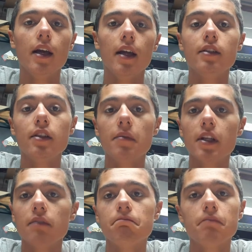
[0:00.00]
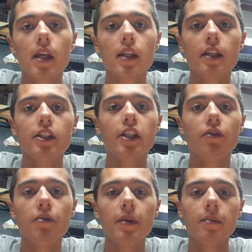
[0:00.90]
it's something I'd like to share
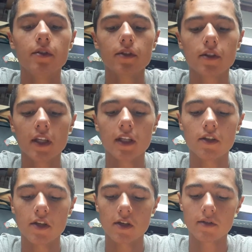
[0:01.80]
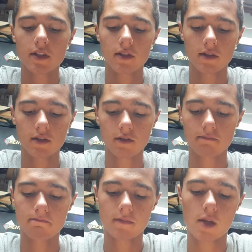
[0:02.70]
with people so they can know this is
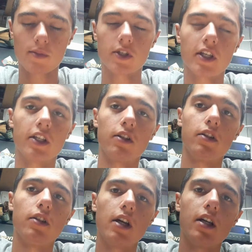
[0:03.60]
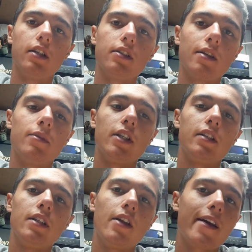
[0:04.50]
a particular subject
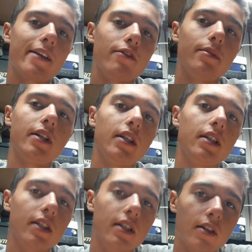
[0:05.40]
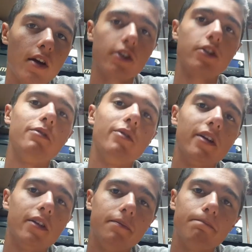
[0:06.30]
that not everybody in the archery
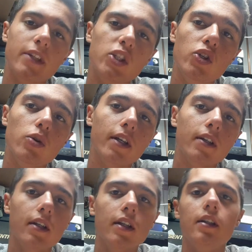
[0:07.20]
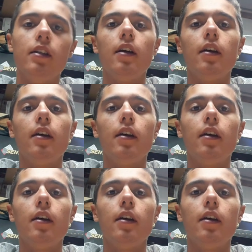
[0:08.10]
world is doing, and